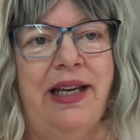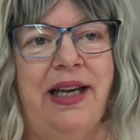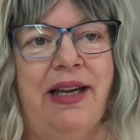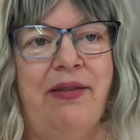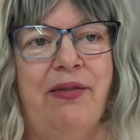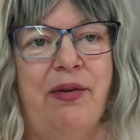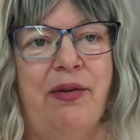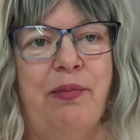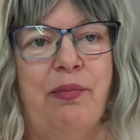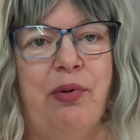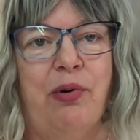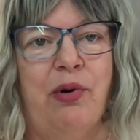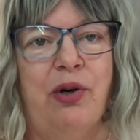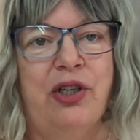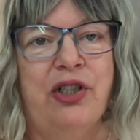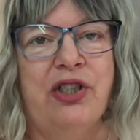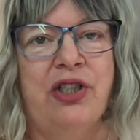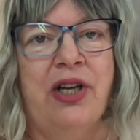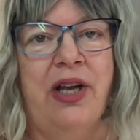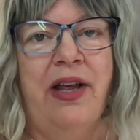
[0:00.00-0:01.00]
even
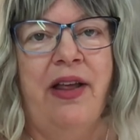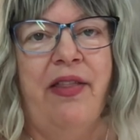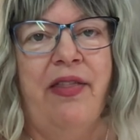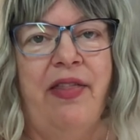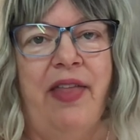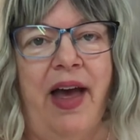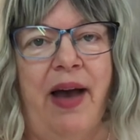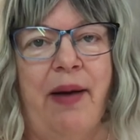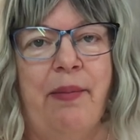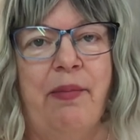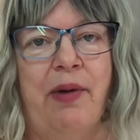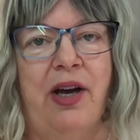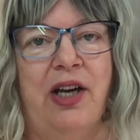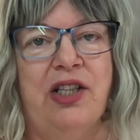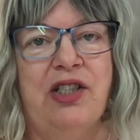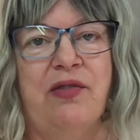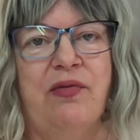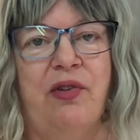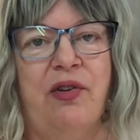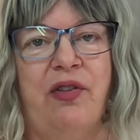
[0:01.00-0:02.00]
push that
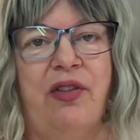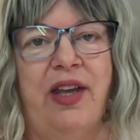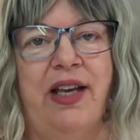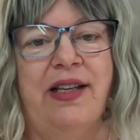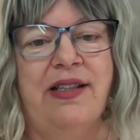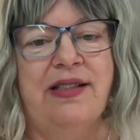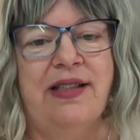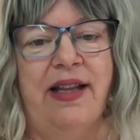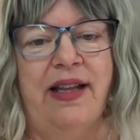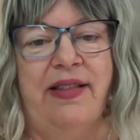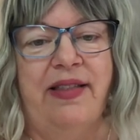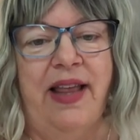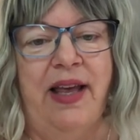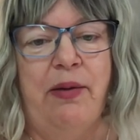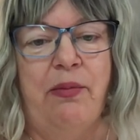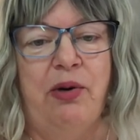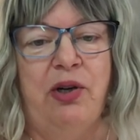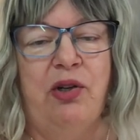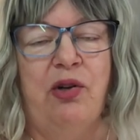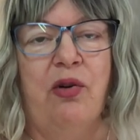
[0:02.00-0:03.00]
much for things that they
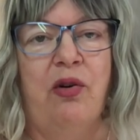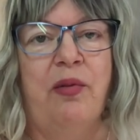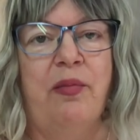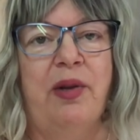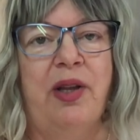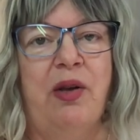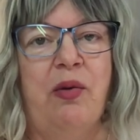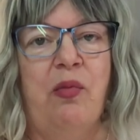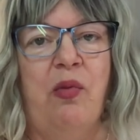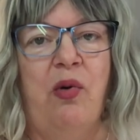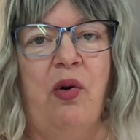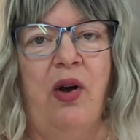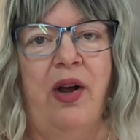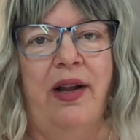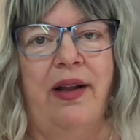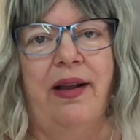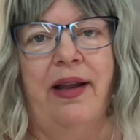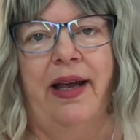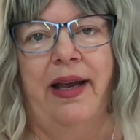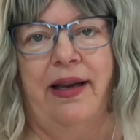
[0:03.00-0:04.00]
would normally
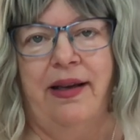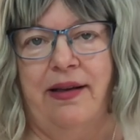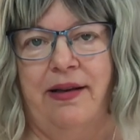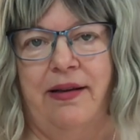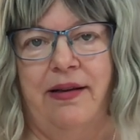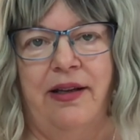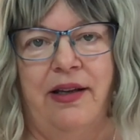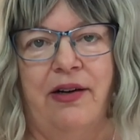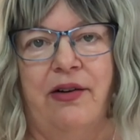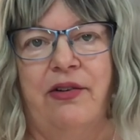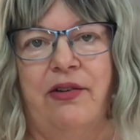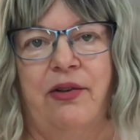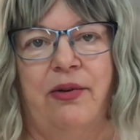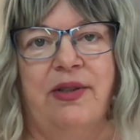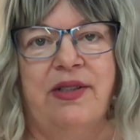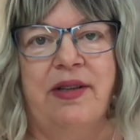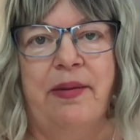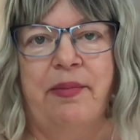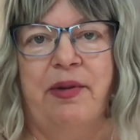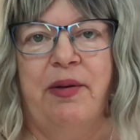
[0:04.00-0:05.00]
want, like, you know, doing
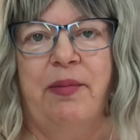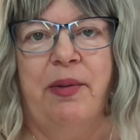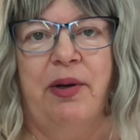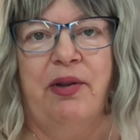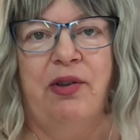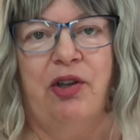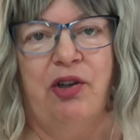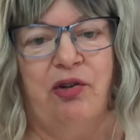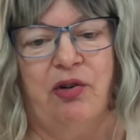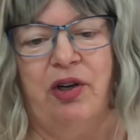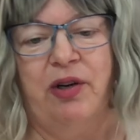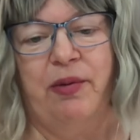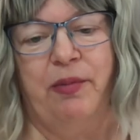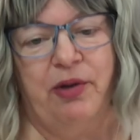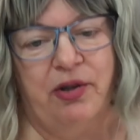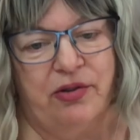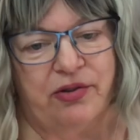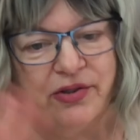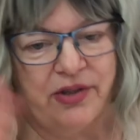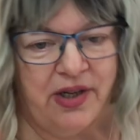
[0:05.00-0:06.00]
something about the
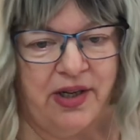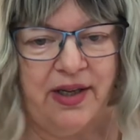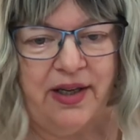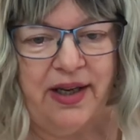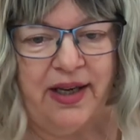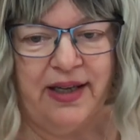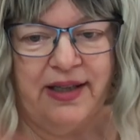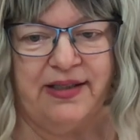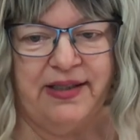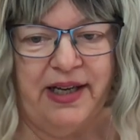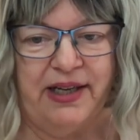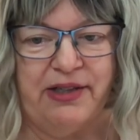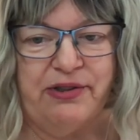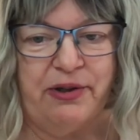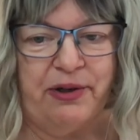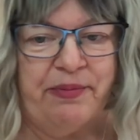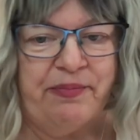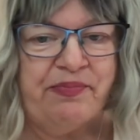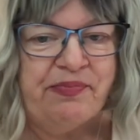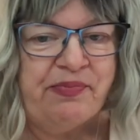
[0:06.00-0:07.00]
Dreamers, et cetera.